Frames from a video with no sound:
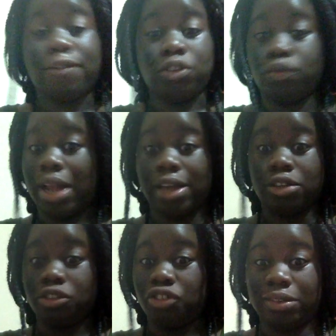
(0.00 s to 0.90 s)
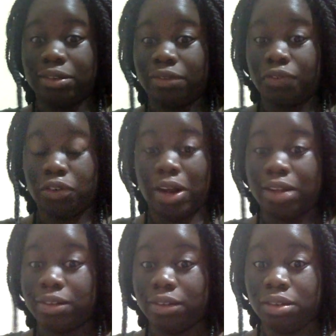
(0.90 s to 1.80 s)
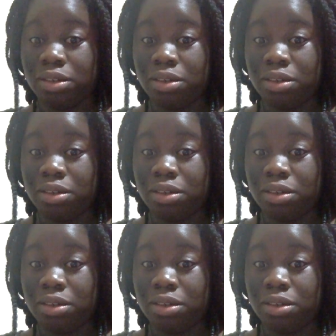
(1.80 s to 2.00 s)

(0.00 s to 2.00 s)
to rely on Jesus for the rest.